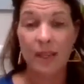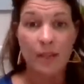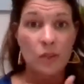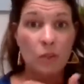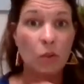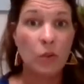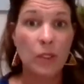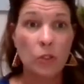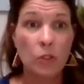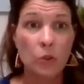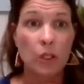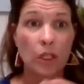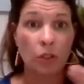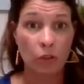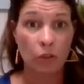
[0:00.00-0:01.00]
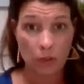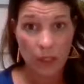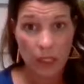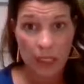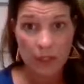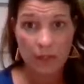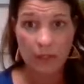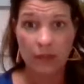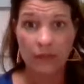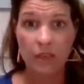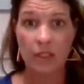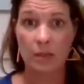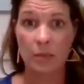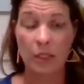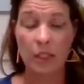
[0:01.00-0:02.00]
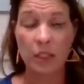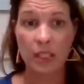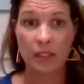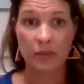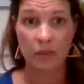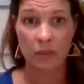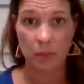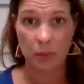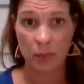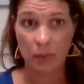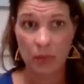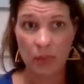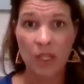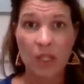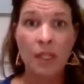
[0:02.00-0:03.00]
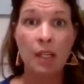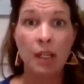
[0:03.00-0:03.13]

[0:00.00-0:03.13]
That's going to increase the visibility of the post